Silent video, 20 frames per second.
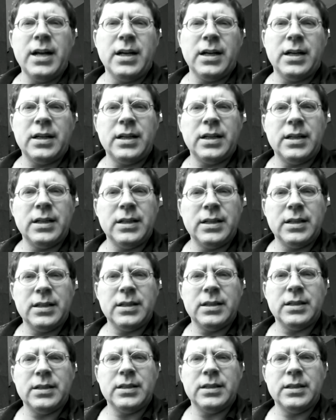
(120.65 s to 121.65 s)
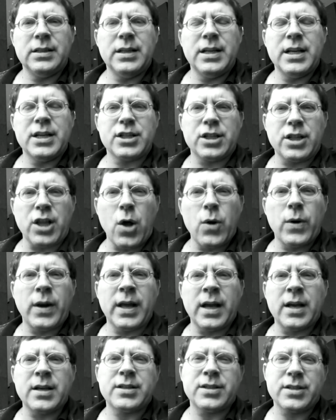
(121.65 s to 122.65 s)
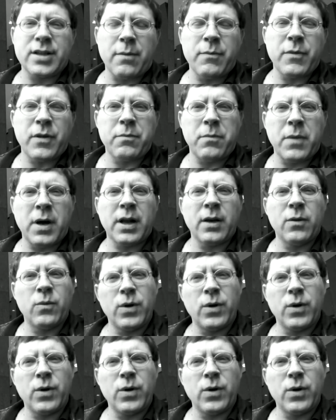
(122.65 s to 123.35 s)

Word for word: China is loaning us some of the